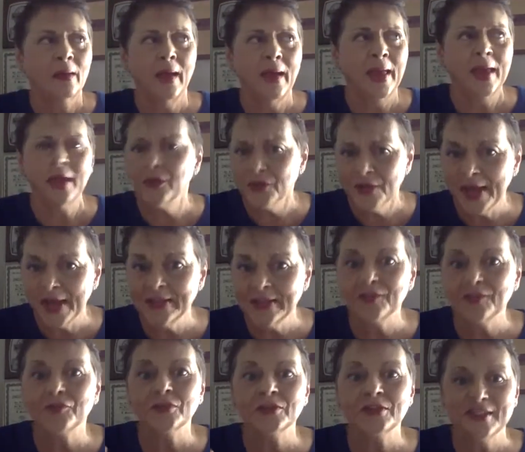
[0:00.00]
8 or 9
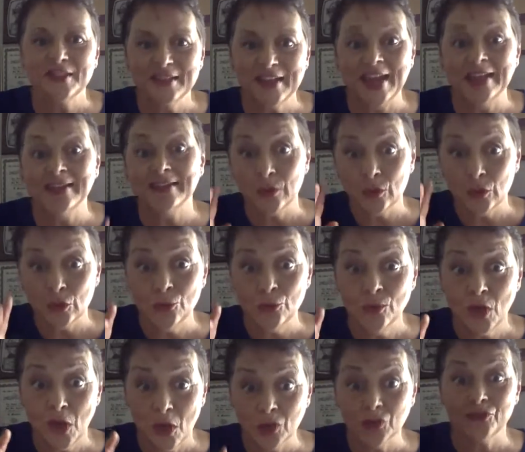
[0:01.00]
different states and
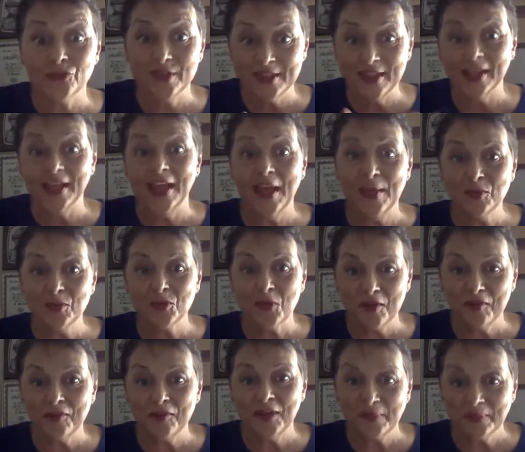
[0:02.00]
2 countries that came to
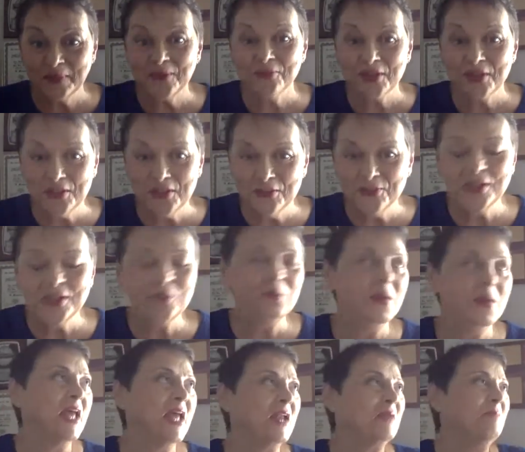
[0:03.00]
our family reunion.
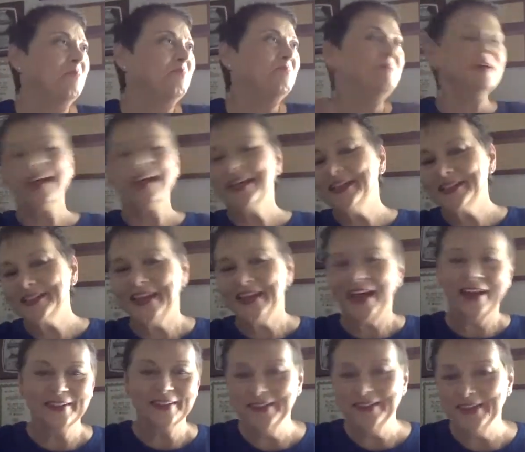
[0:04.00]
We had a big
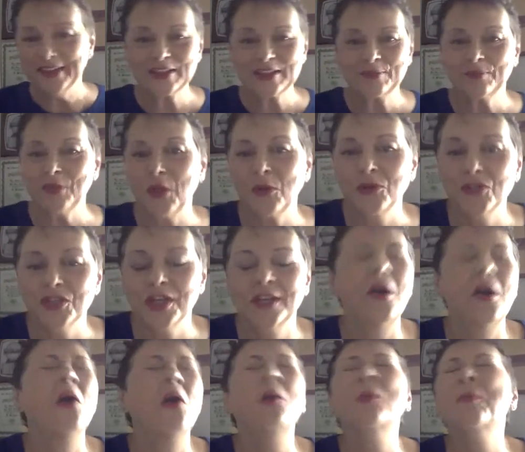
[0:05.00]
Italian
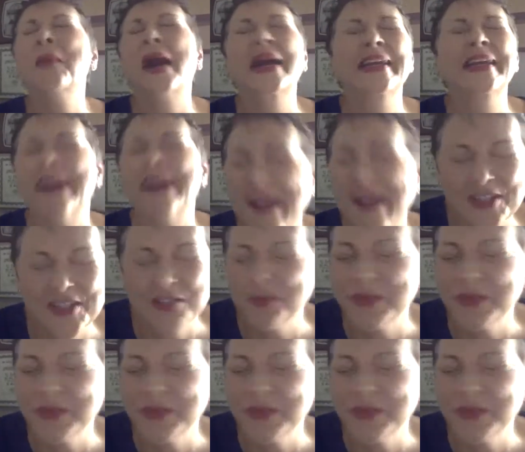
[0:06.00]
explosion. Oh my gosh, it